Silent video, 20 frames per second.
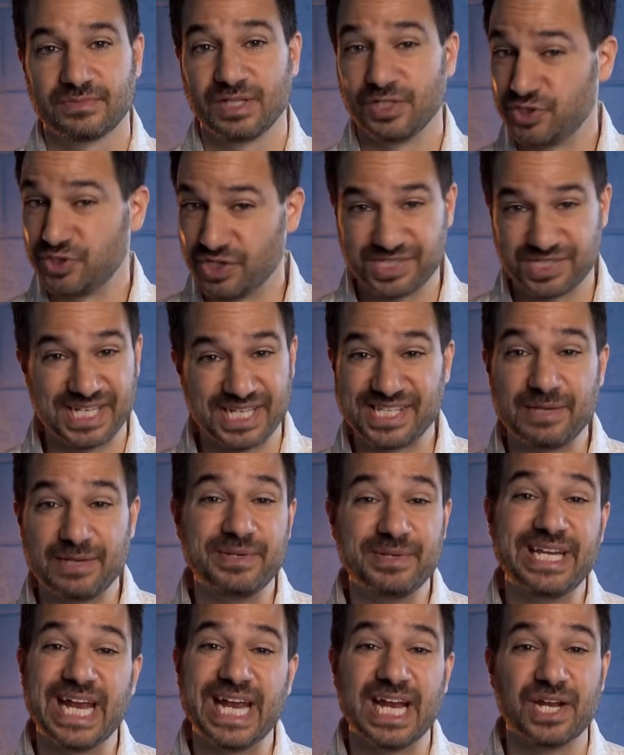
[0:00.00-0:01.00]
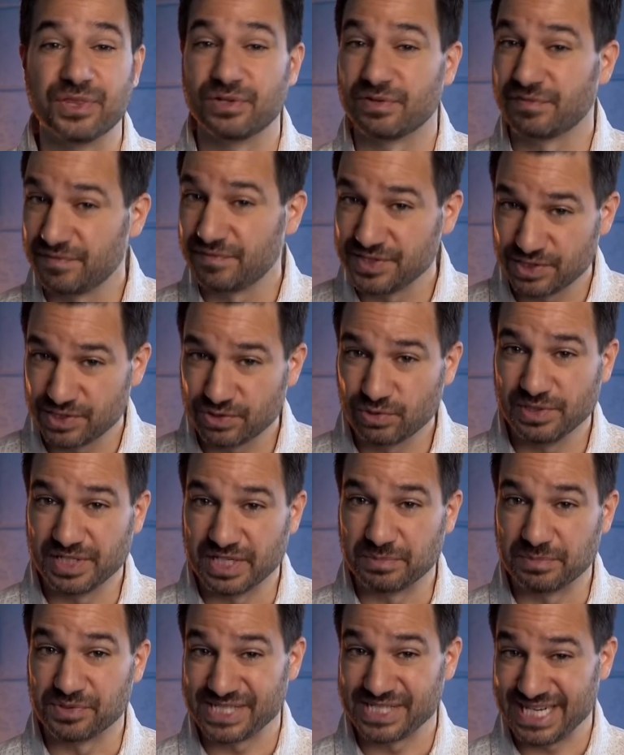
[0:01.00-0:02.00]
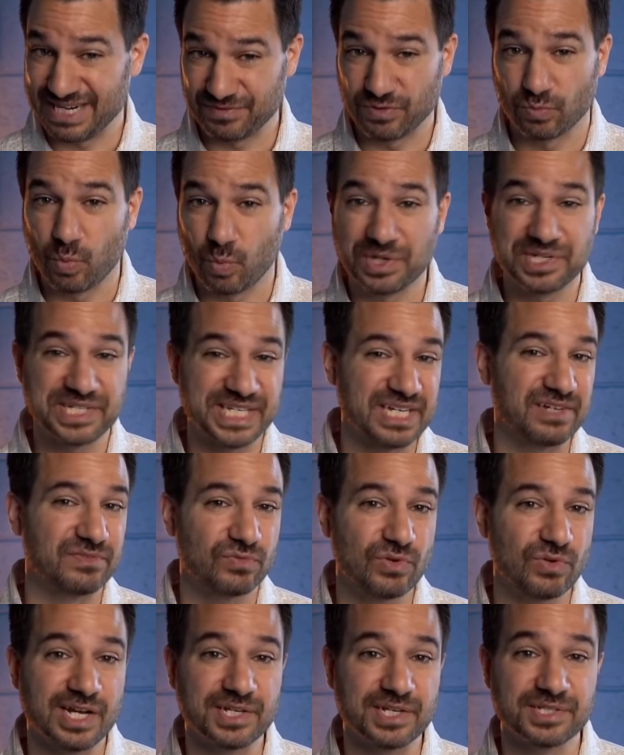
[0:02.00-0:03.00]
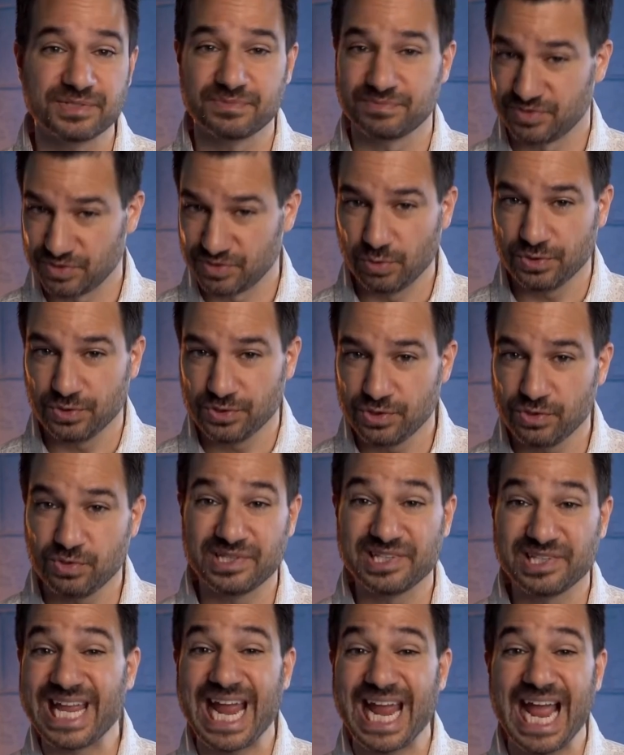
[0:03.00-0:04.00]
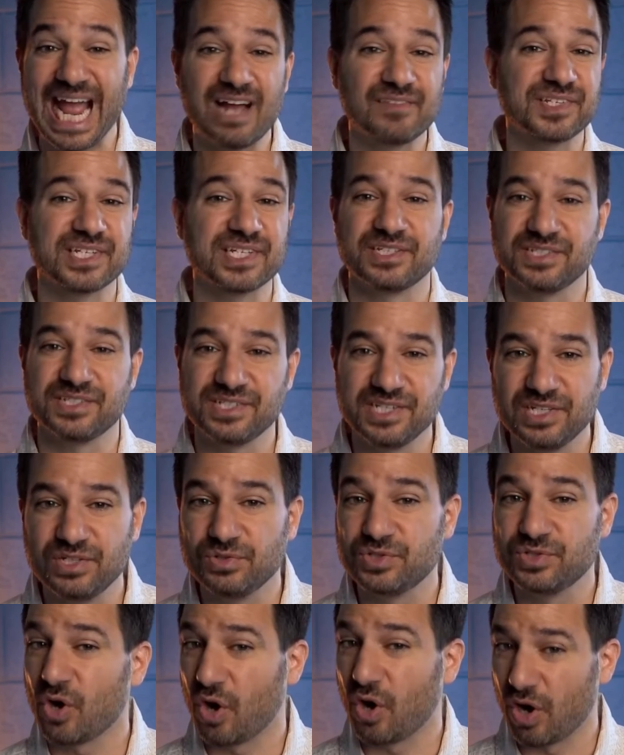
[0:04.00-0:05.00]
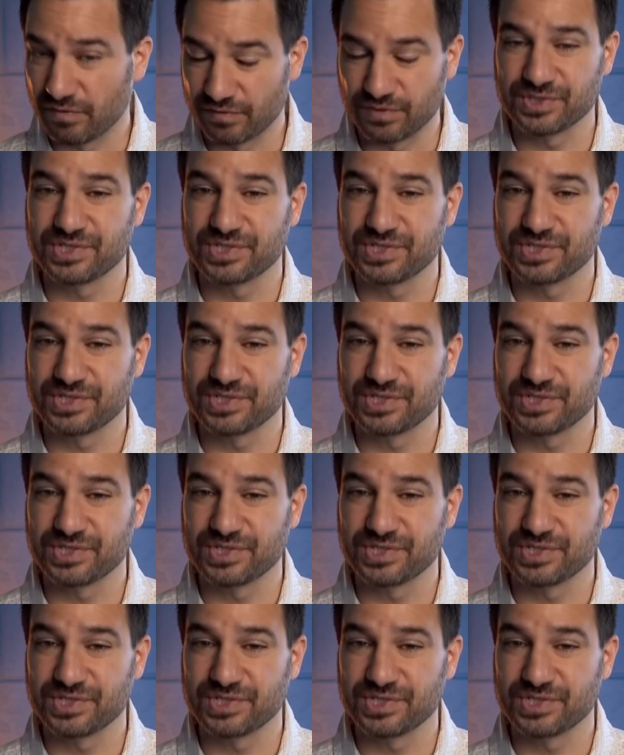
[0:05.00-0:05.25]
Just as they began their physical labors after one day of rest, so too did they have to continue to offer